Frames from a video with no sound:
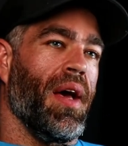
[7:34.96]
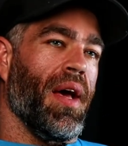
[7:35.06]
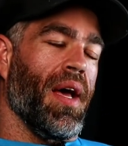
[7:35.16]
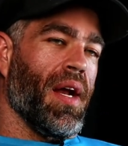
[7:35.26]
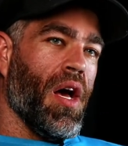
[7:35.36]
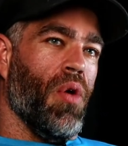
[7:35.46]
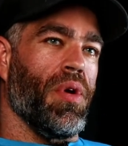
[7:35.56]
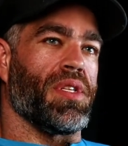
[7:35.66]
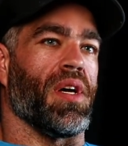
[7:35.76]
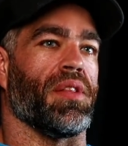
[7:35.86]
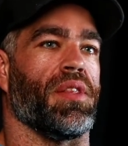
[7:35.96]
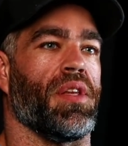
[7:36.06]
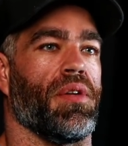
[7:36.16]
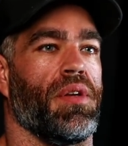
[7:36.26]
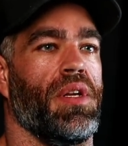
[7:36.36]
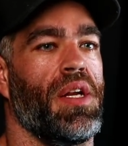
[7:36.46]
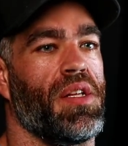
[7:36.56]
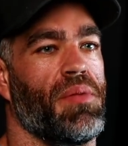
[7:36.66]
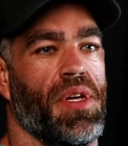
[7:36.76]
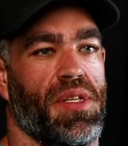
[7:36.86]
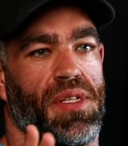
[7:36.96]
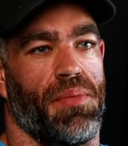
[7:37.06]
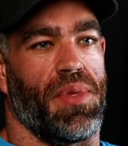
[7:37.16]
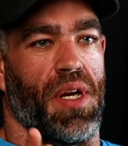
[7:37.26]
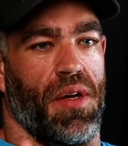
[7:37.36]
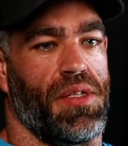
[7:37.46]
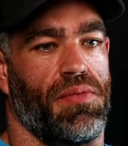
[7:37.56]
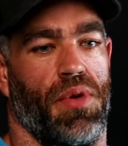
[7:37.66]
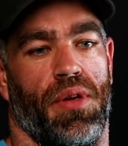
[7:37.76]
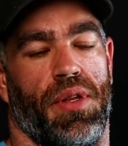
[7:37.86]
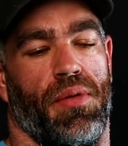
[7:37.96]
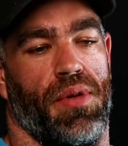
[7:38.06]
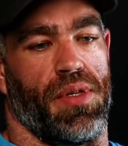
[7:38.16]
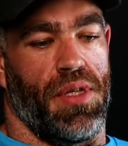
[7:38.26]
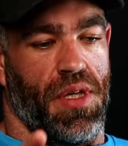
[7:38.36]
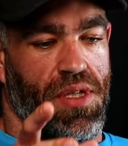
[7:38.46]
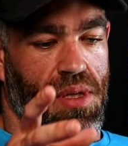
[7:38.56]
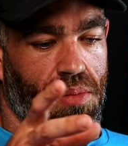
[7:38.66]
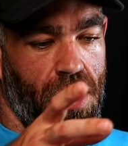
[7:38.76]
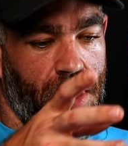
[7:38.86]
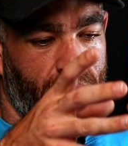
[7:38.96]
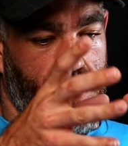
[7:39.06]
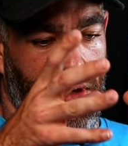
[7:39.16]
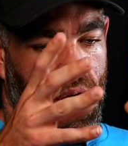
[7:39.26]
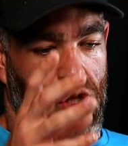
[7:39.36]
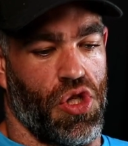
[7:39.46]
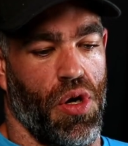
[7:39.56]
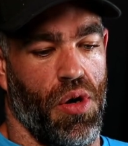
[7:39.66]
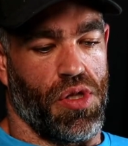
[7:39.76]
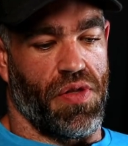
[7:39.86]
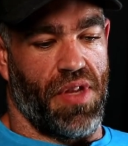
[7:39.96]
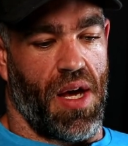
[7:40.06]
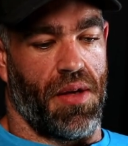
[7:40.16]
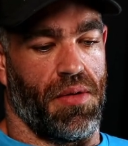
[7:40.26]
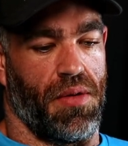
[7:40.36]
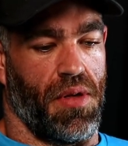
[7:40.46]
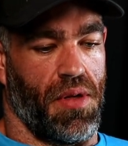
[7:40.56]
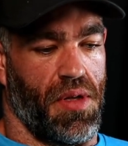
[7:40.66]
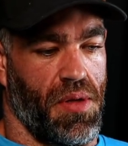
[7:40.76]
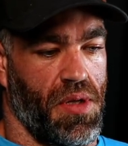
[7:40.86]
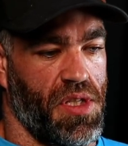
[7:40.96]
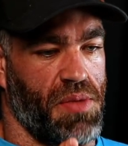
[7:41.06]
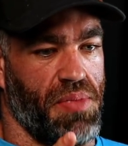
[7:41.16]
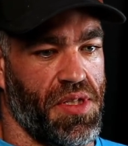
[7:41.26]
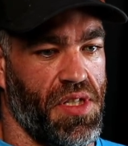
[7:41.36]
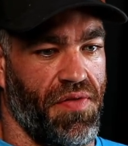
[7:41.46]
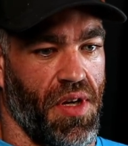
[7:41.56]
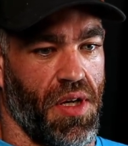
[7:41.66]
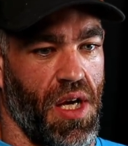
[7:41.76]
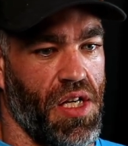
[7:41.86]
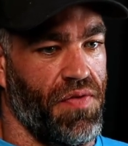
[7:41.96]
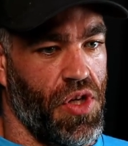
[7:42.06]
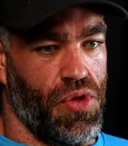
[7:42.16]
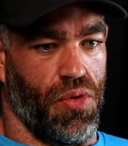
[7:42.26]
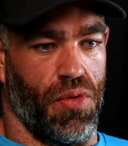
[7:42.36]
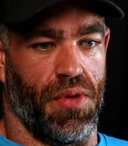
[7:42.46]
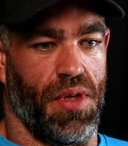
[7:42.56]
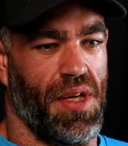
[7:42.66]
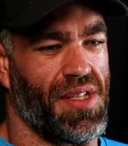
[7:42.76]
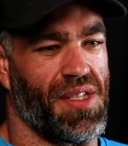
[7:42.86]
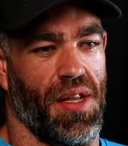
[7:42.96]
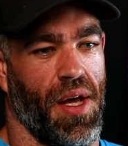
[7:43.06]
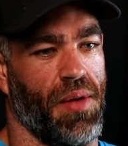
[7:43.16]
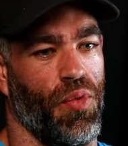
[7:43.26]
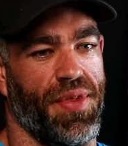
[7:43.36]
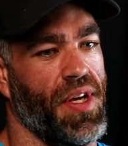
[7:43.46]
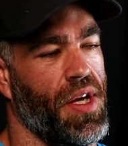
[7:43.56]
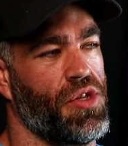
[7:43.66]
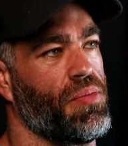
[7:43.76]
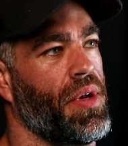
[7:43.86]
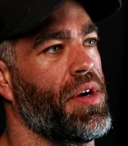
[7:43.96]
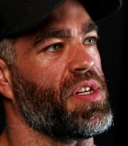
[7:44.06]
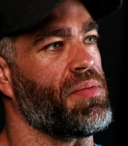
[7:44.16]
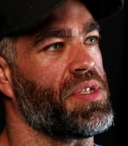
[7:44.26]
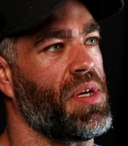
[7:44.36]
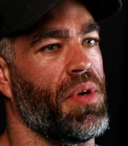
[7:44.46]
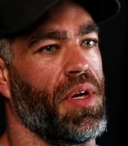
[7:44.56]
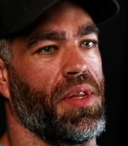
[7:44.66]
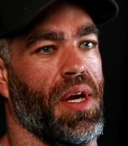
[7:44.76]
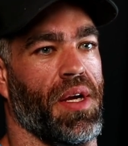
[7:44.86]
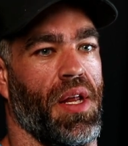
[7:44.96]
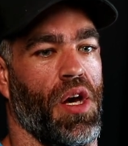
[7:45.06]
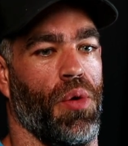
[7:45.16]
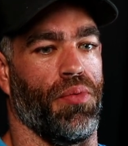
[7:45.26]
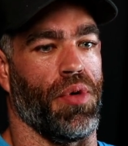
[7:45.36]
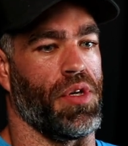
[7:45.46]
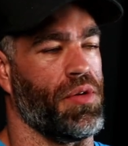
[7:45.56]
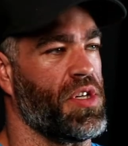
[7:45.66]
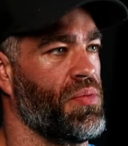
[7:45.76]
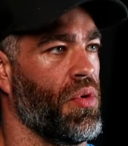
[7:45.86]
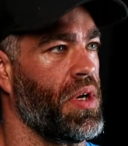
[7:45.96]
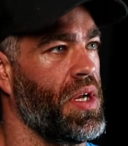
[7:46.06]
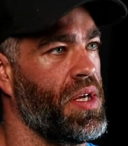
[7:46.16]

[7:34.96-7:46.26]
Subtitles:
And I always thought that there needed to be something else, whether there was somebody in charge of that specific individual, not to say like with the injured players, but somebody that can help return to sport,